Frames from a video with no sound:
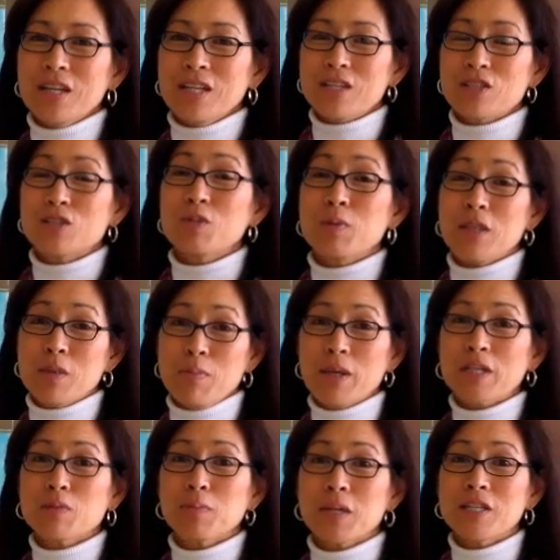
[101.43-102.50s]
is to be the
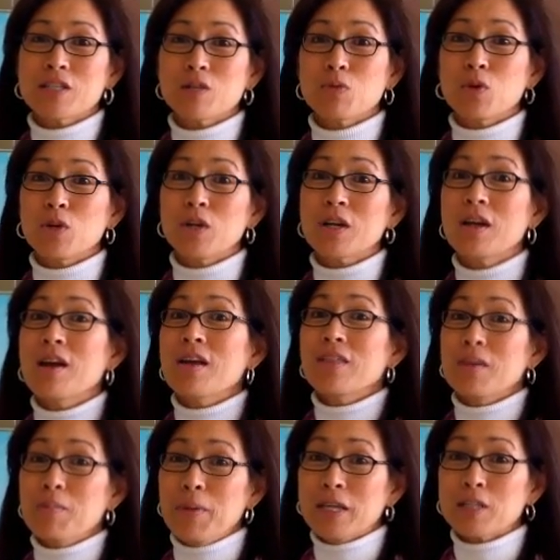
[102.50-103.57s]
best place to work,
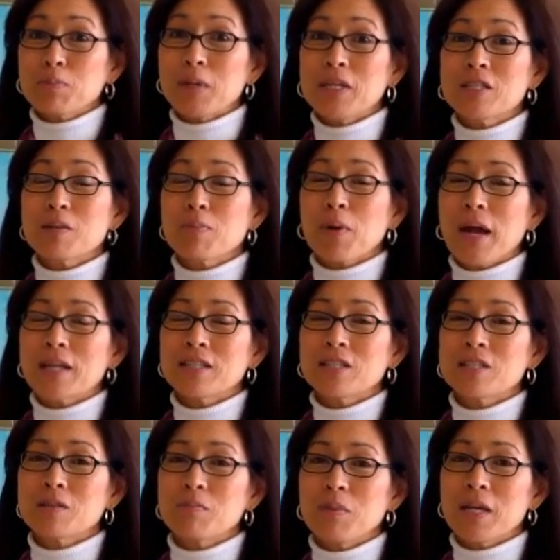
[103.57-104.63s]
the best place to
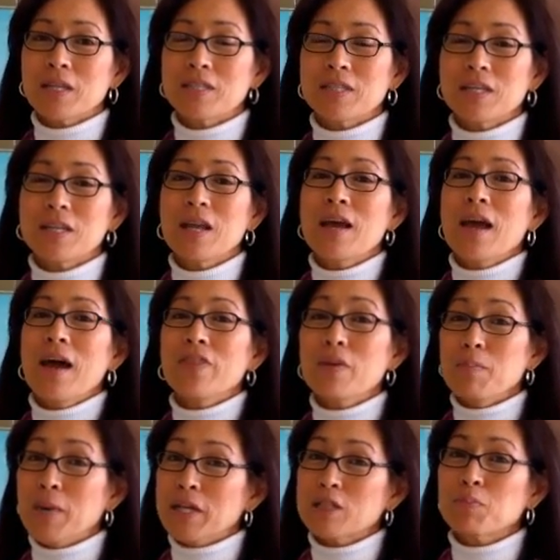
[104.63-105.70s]
practice medicine, and
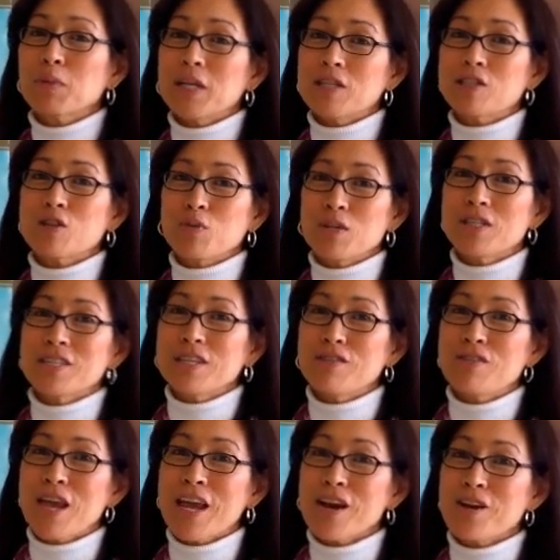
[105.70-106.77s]
the best place to
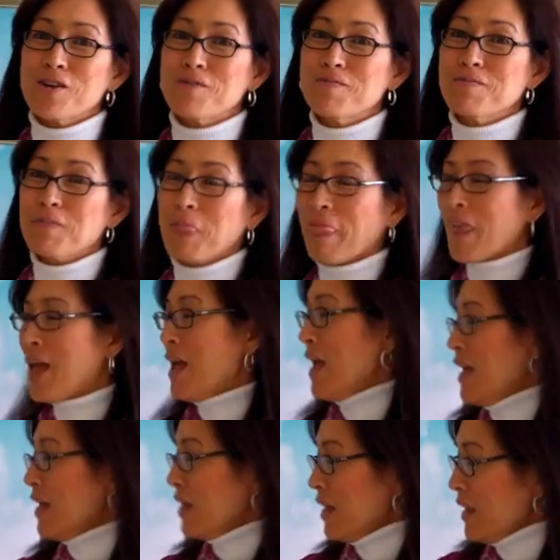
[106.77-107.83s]
receive care.
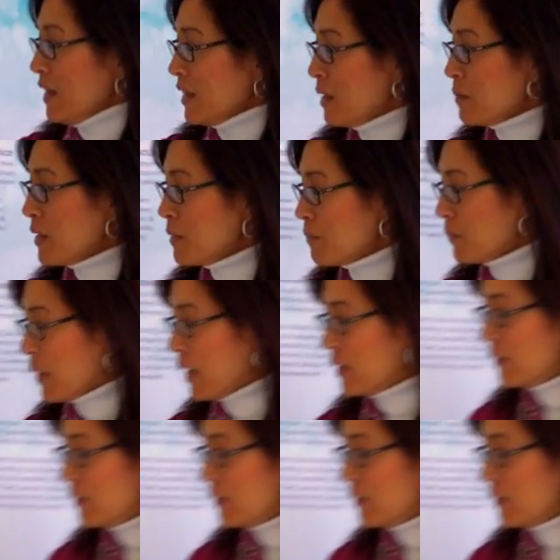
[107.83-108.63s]
Let me